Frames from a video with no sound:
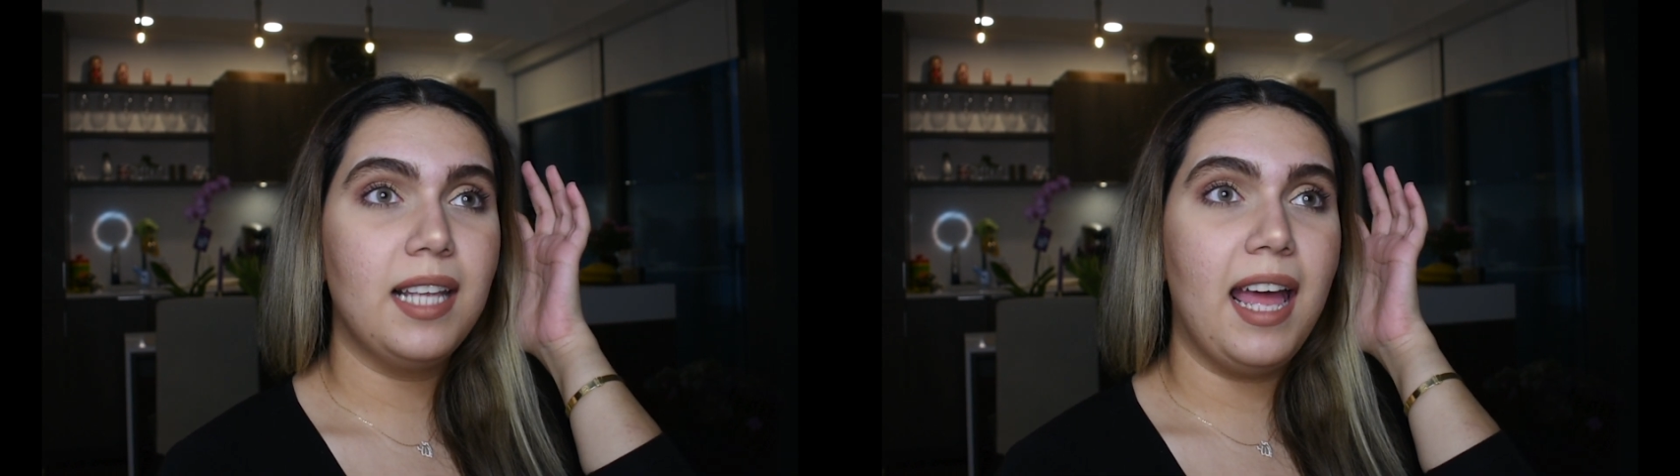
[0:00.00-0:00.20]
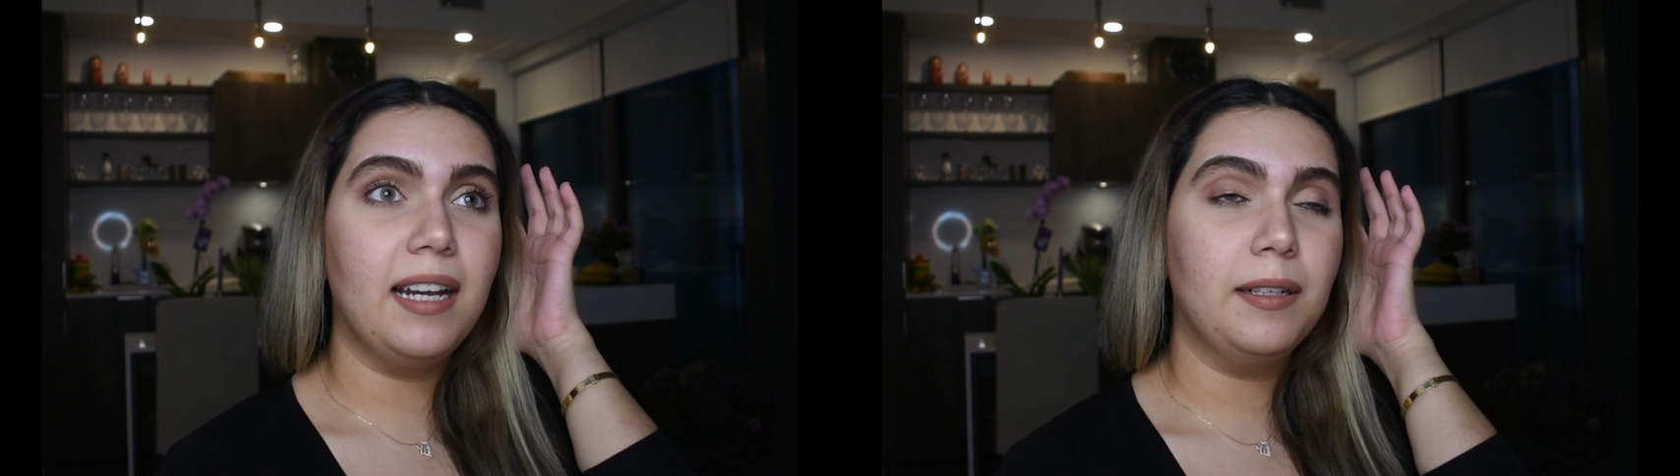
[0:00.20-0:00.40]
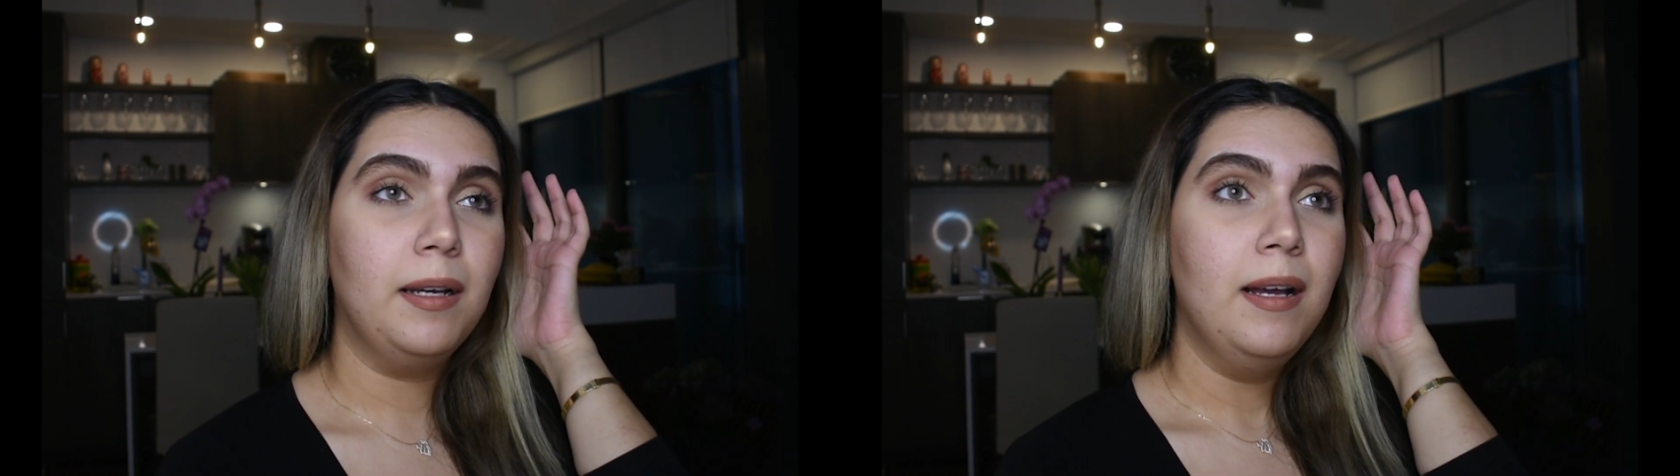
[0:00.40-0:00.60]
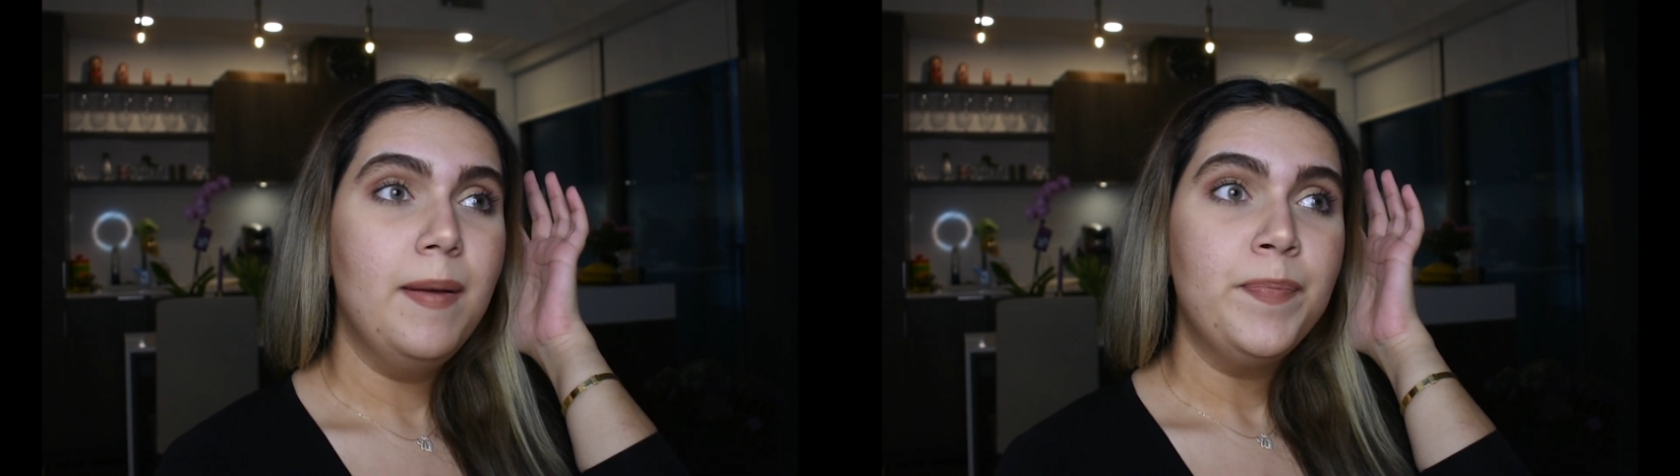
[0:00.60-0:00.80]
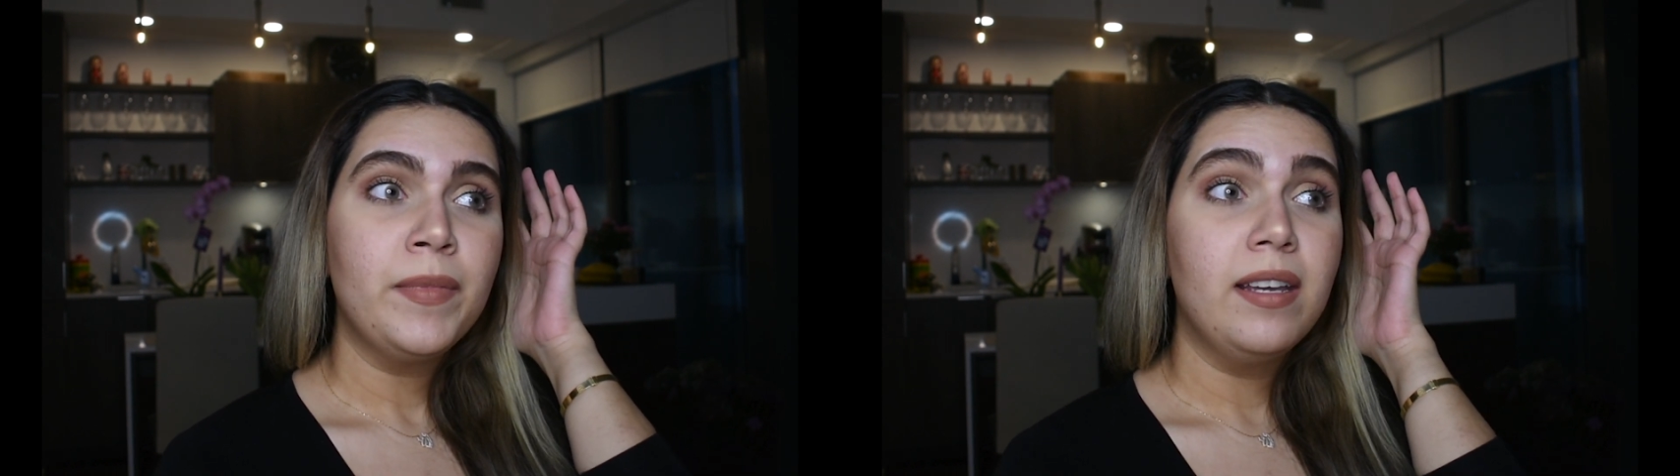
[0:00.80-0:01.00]
And
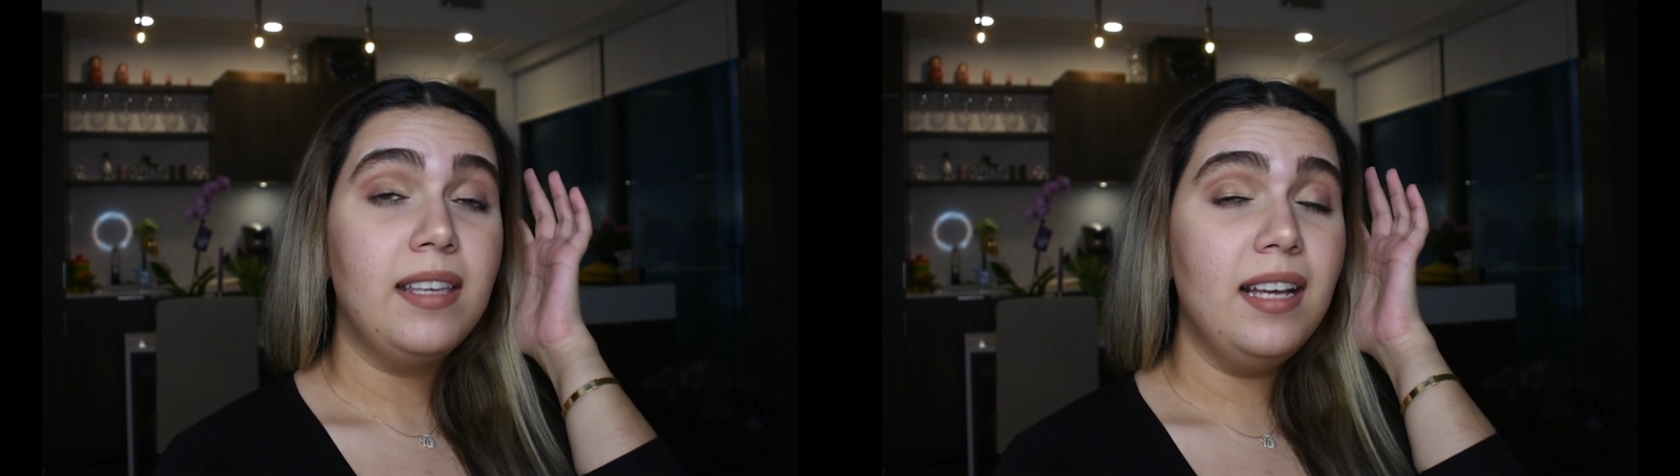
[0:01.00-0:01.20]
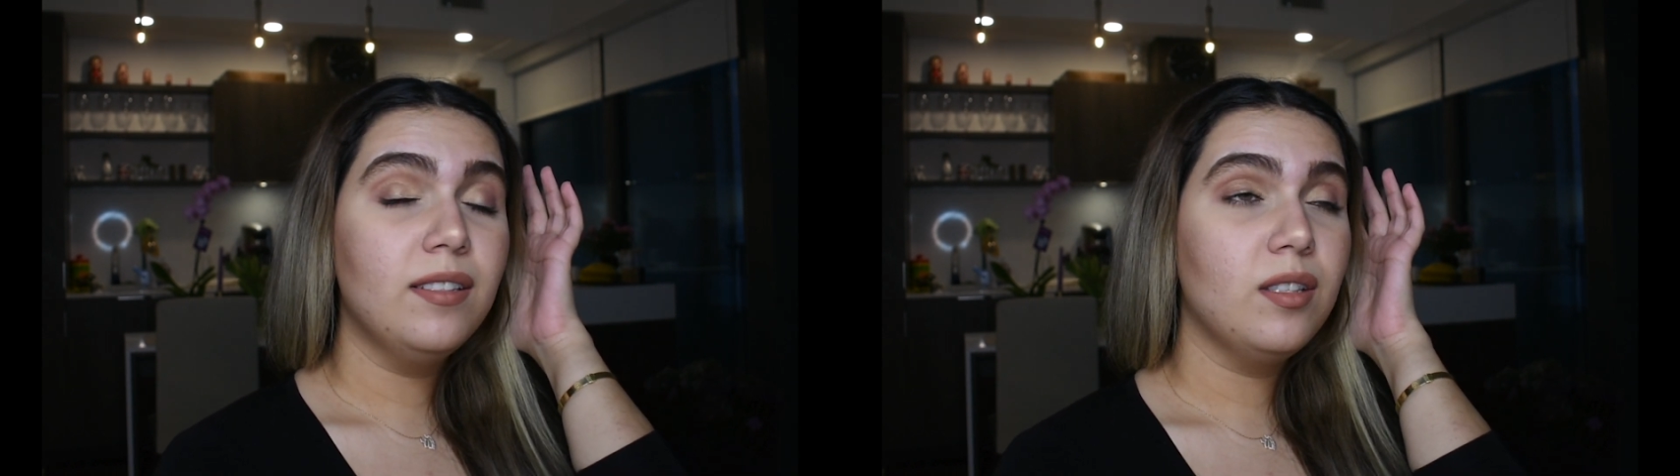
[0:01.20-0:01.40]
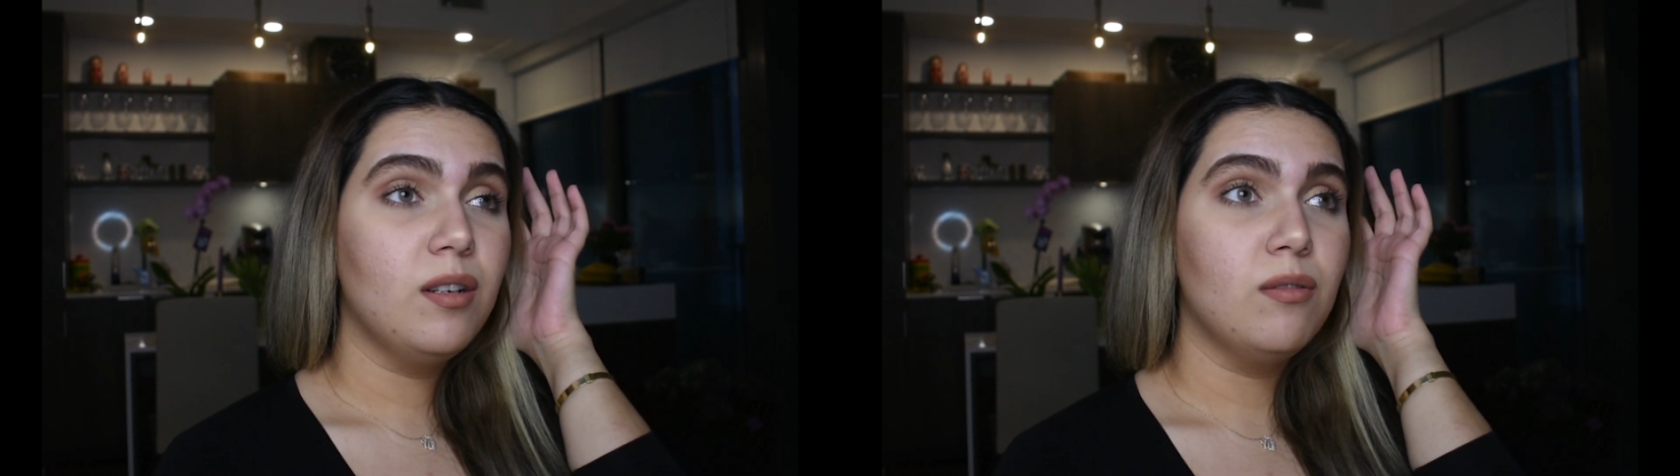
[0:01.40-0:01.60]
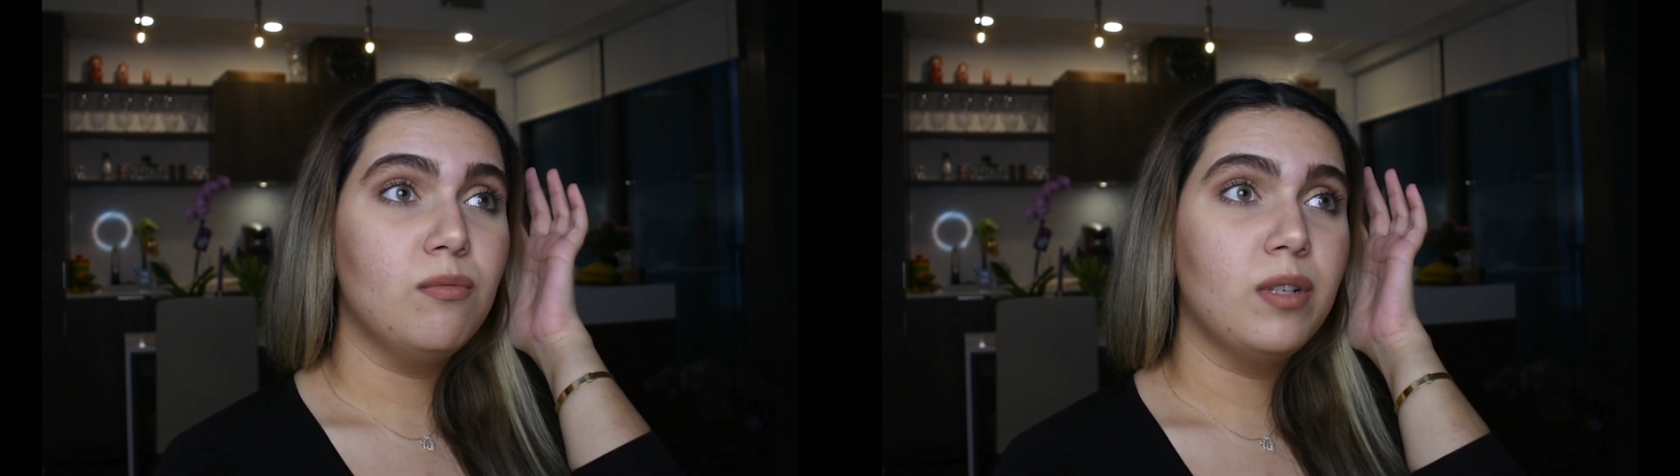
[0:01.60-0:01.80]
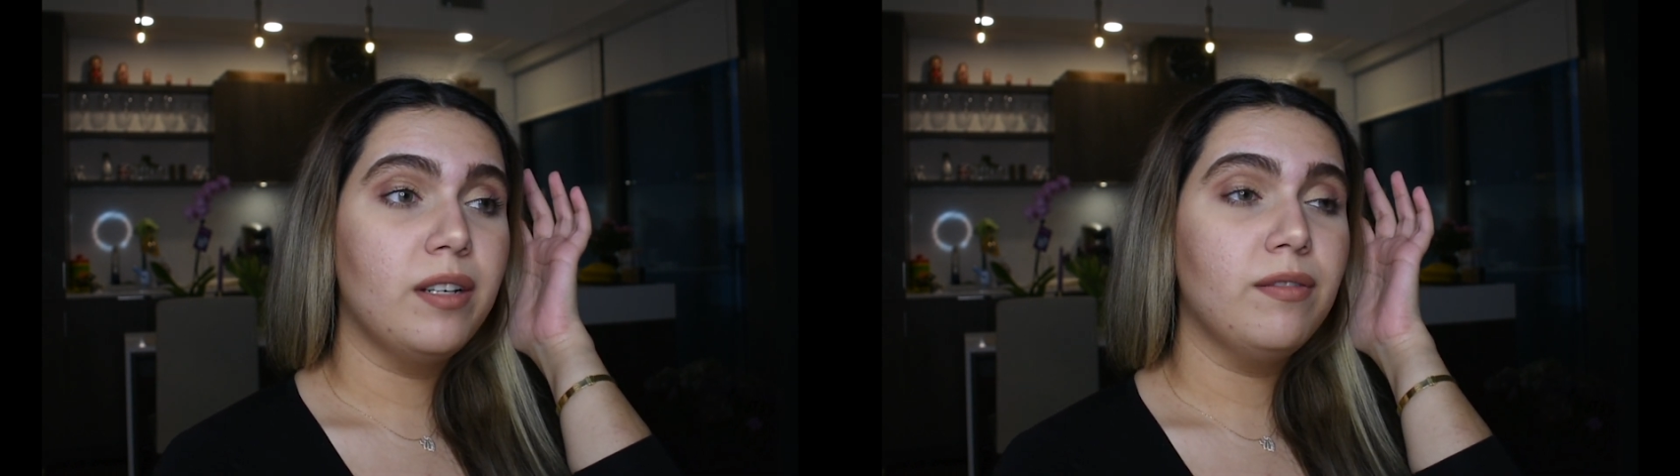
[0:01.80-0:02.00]
yeah, so
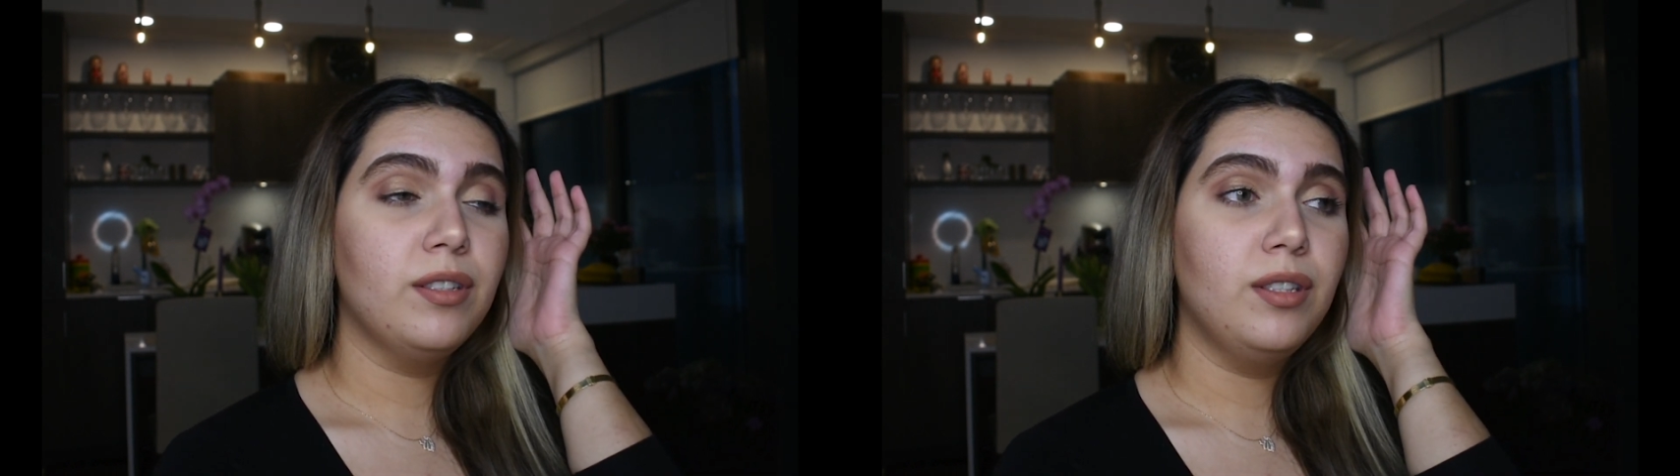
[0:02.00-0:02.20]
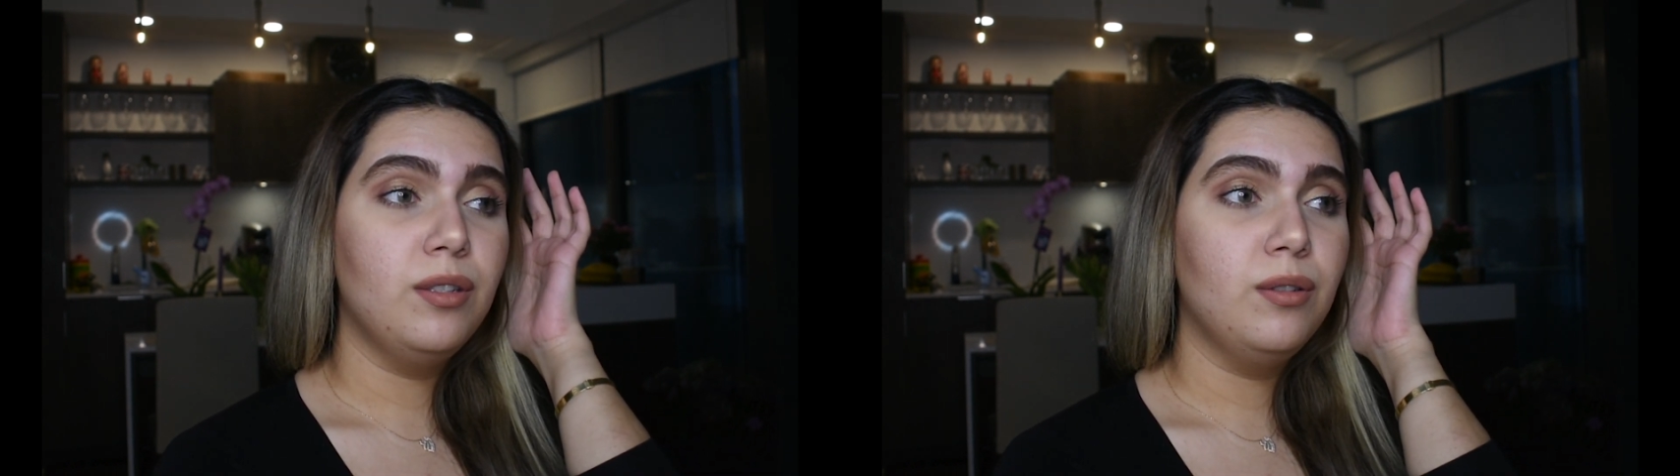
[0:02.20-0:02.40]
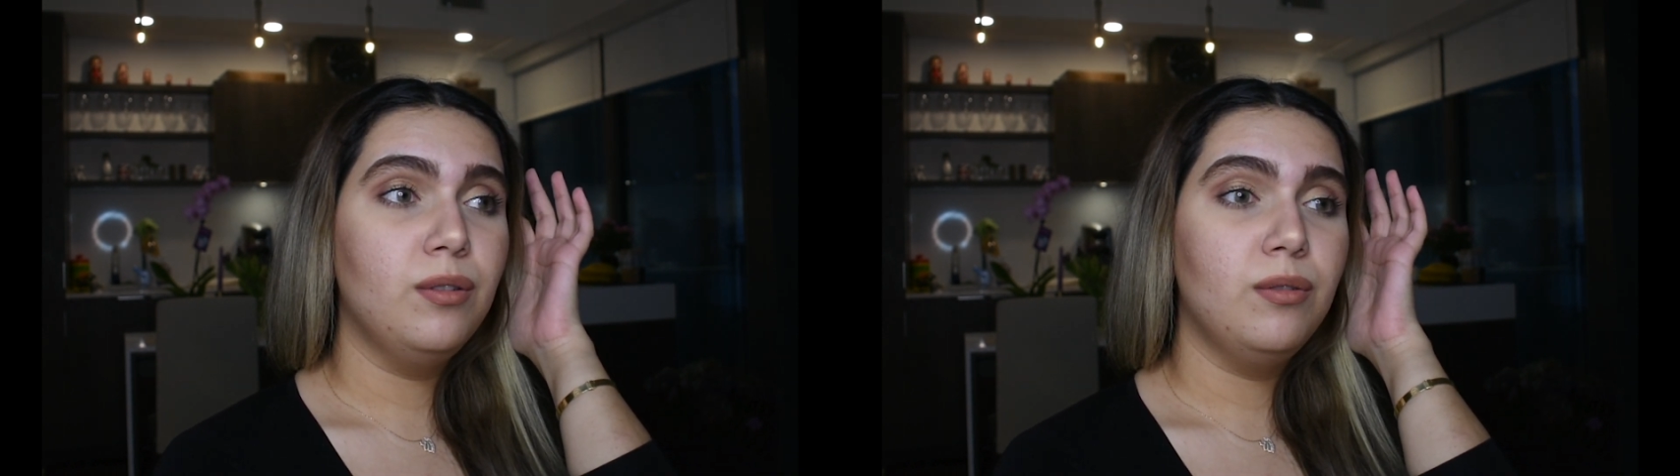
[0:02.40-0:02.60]
whatever you,